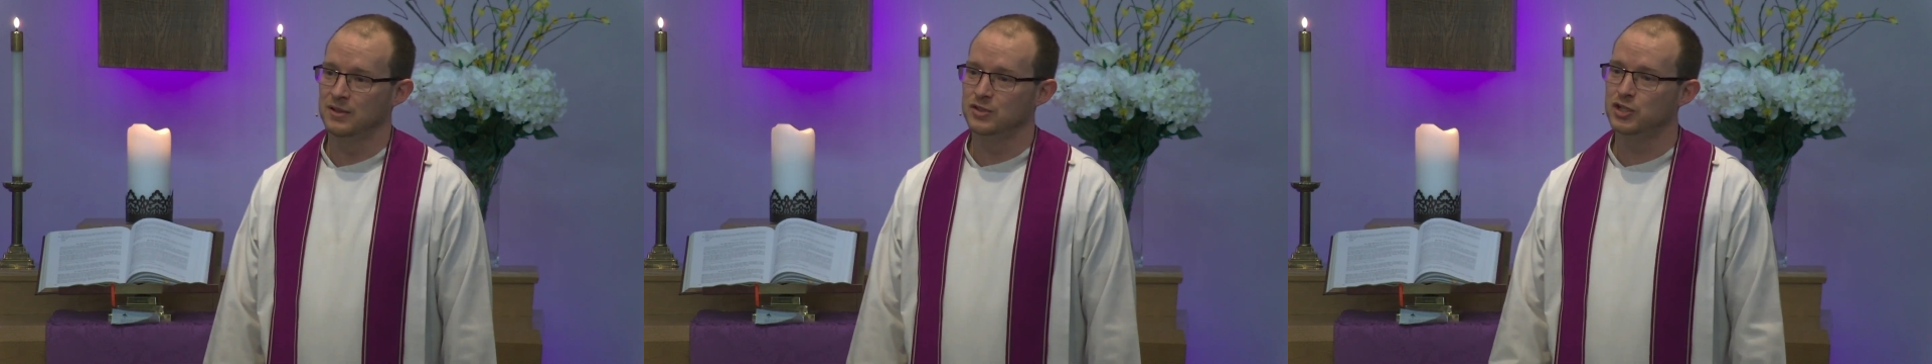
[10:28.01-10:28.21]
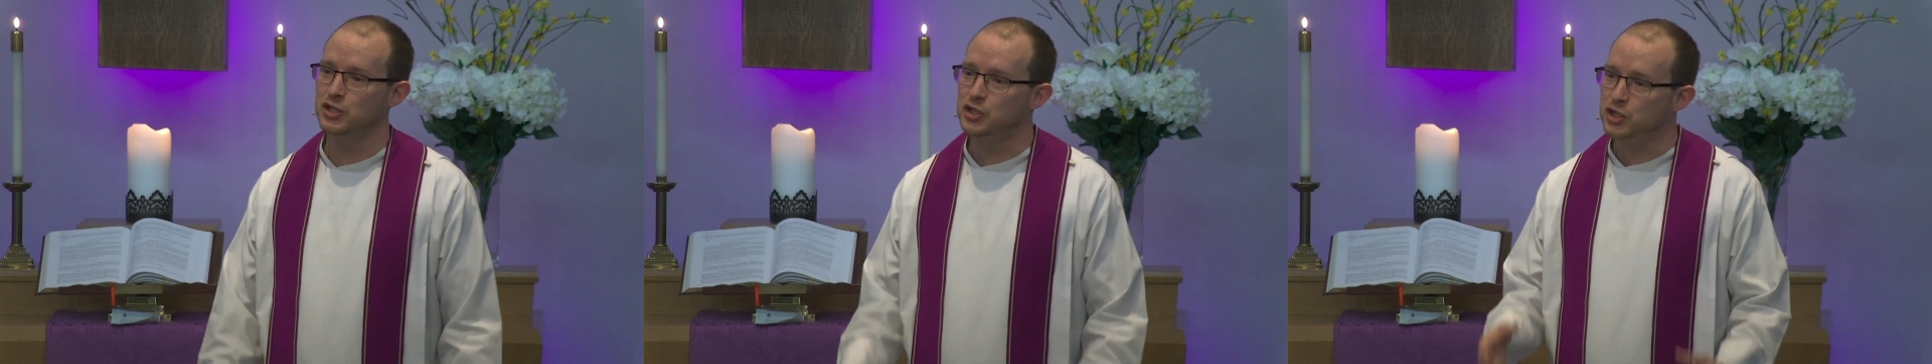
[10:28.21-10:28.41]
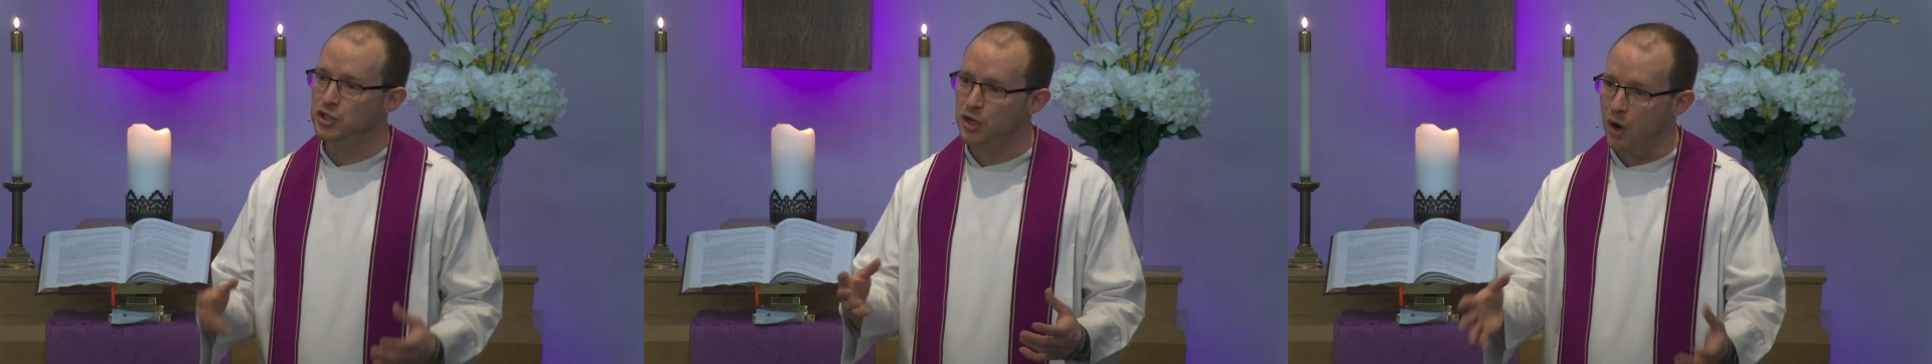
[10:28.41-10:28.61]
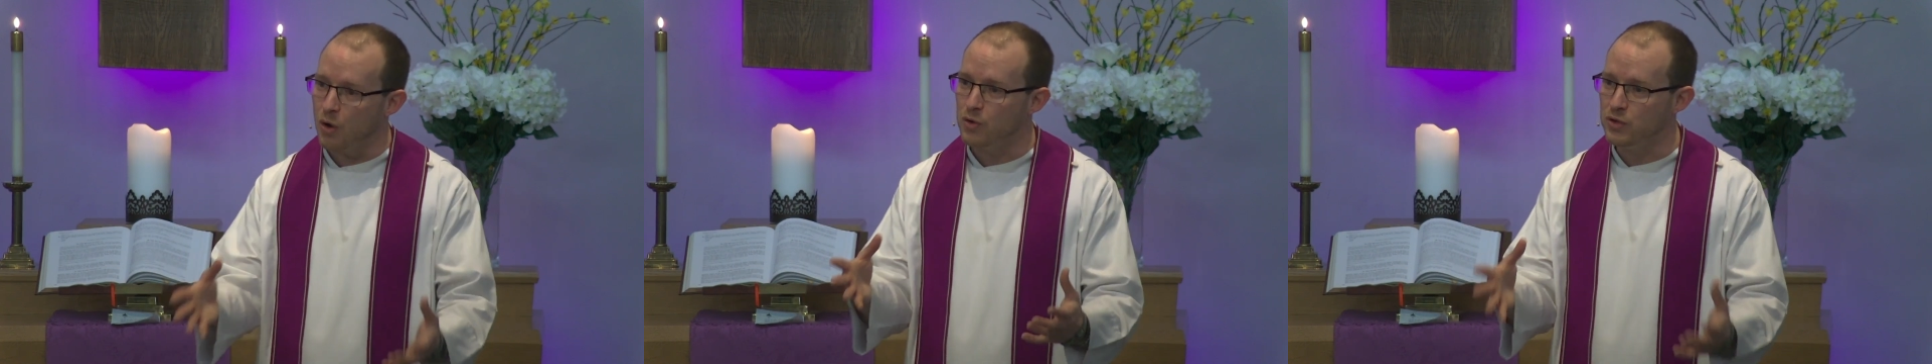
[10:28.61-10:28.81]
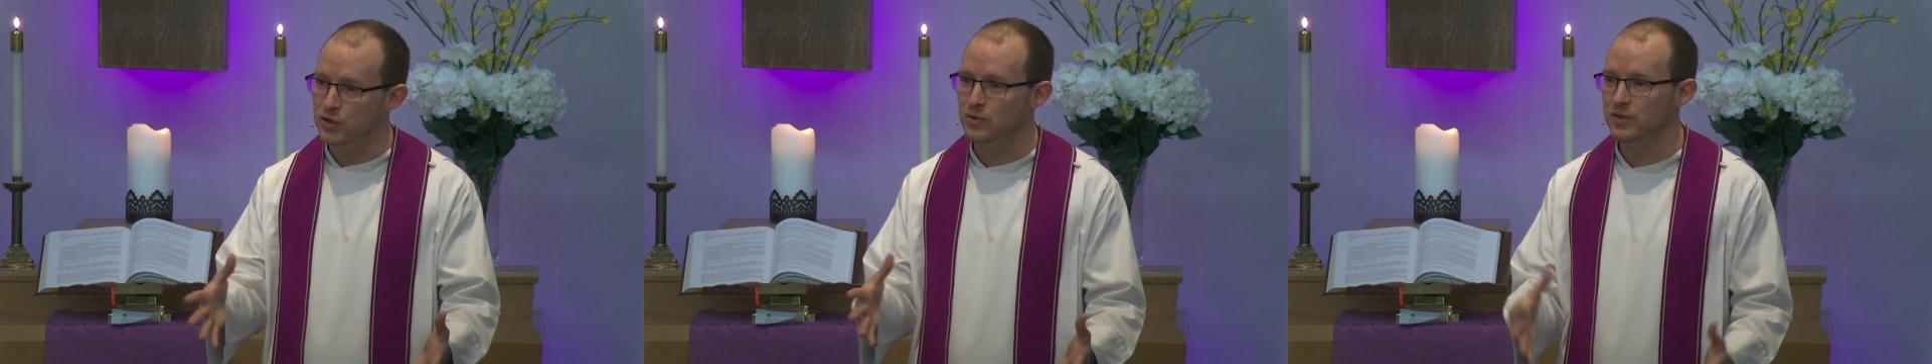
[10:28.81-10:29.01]
To show
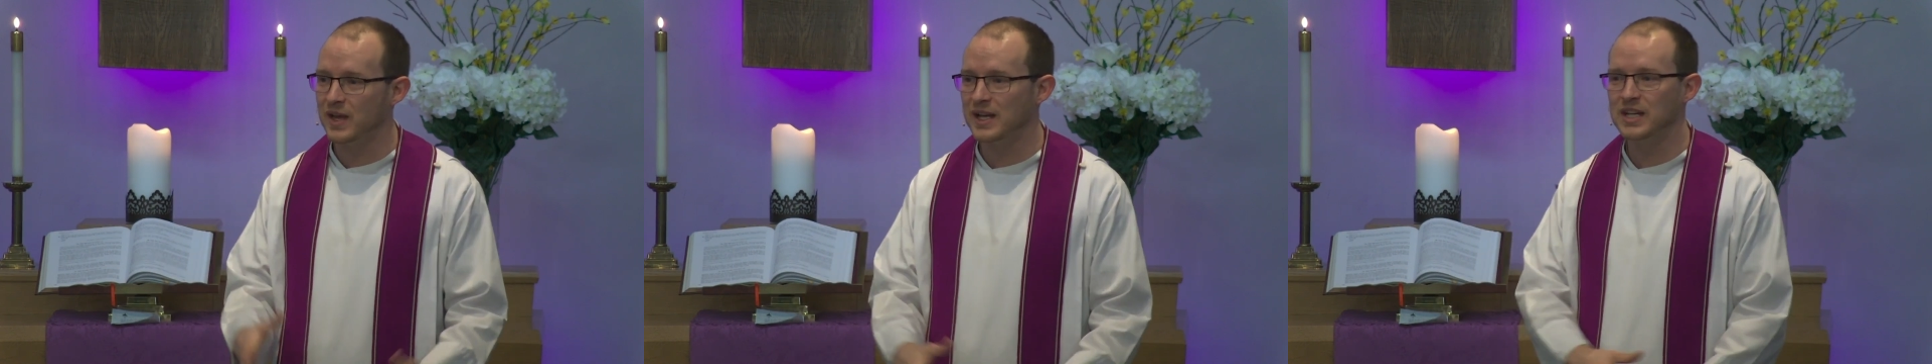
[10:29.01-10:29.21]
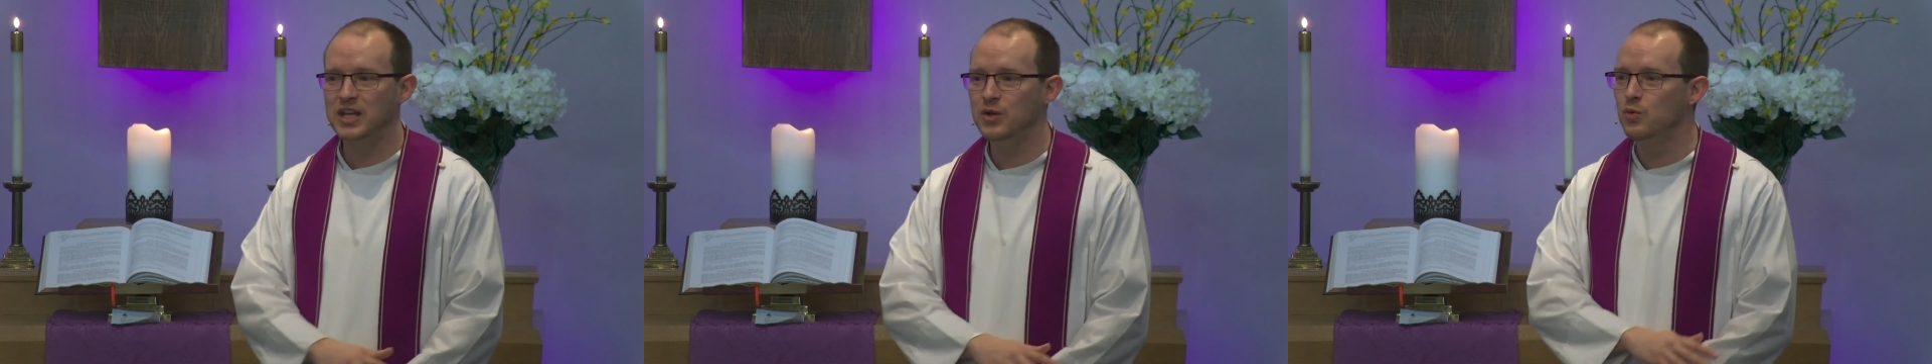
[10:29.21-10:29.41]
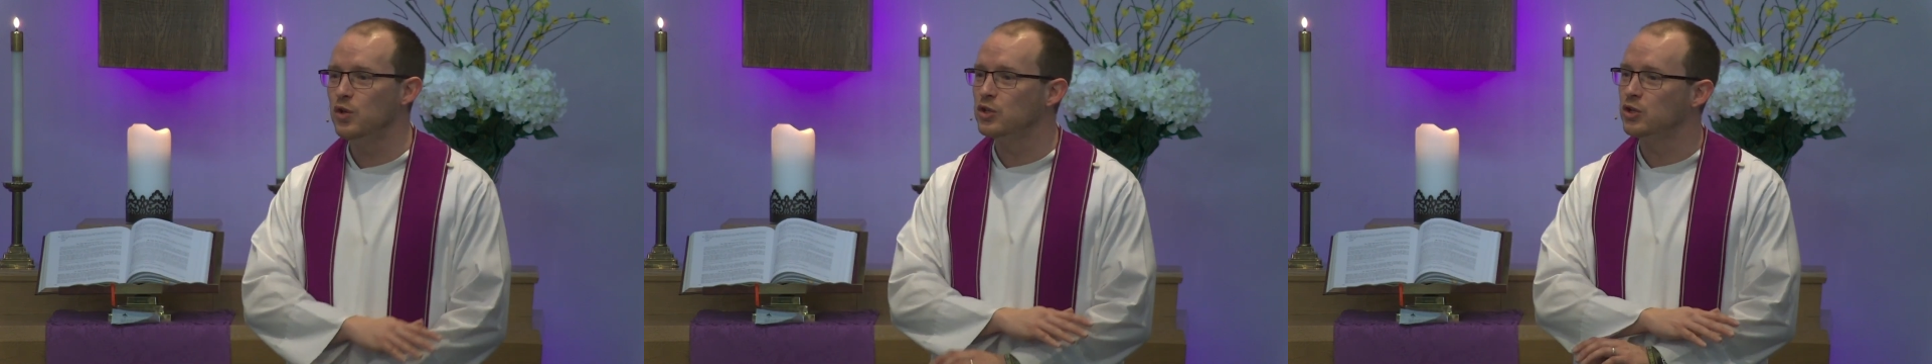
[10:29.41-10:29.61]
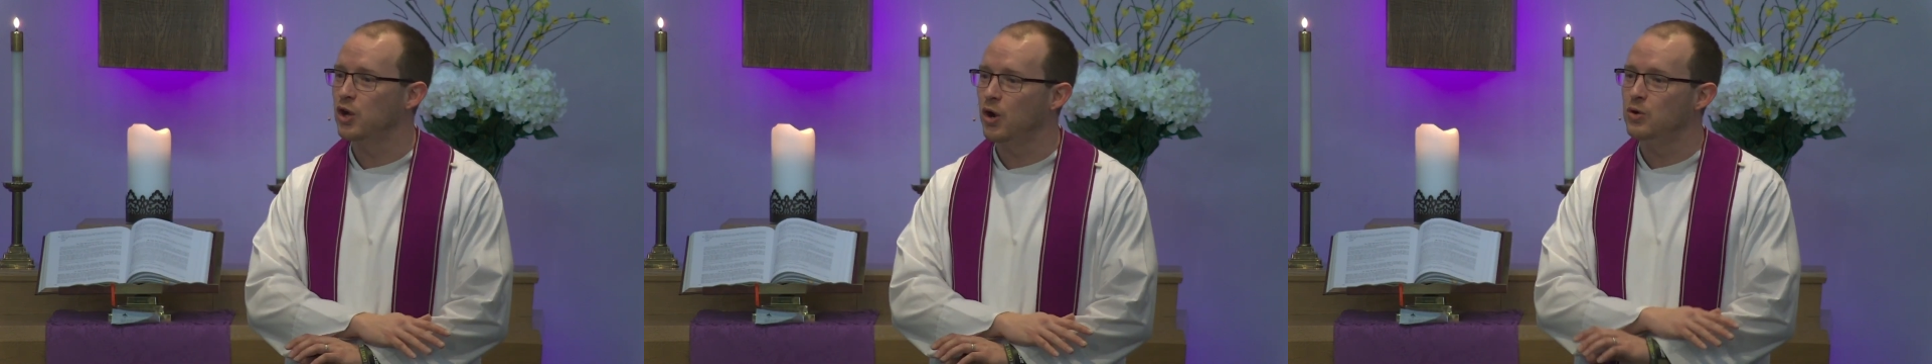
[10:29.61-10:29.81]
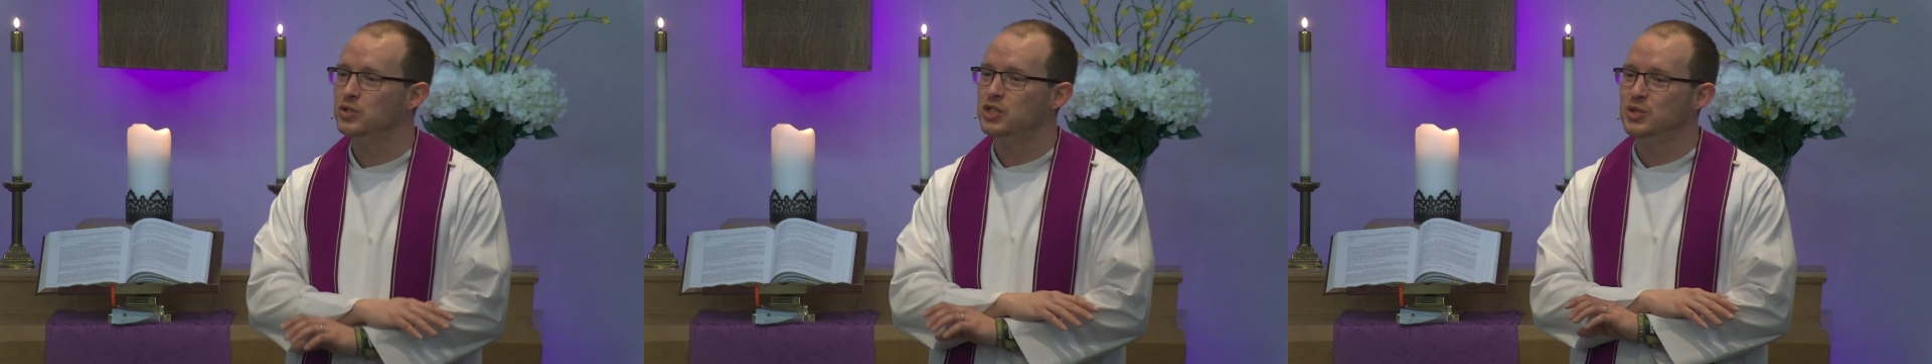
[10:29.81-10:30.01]
you that he will
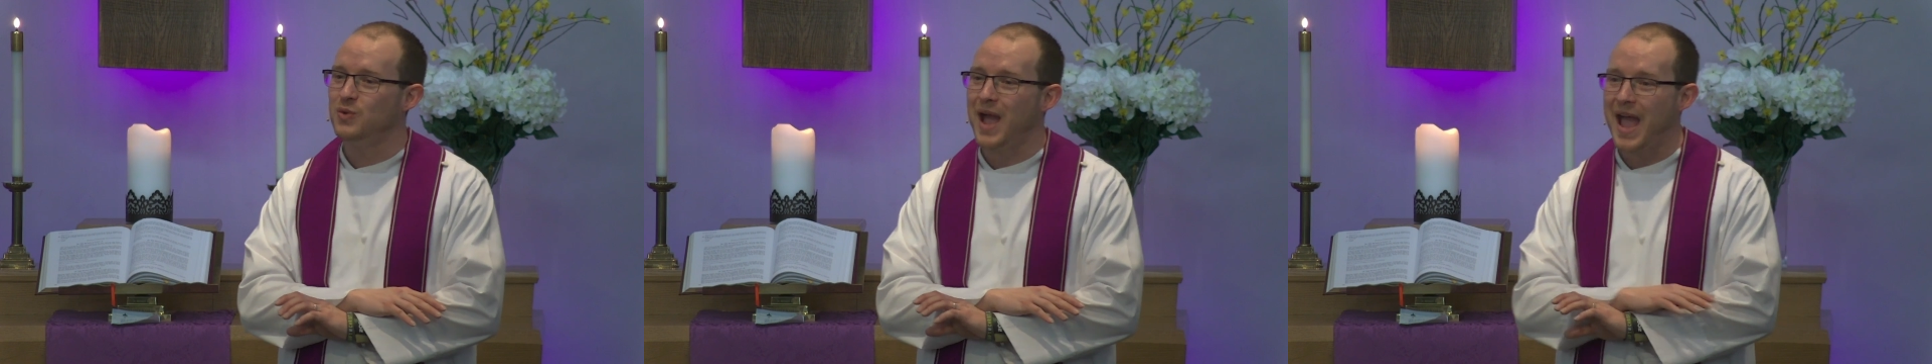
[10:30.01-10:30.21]
go to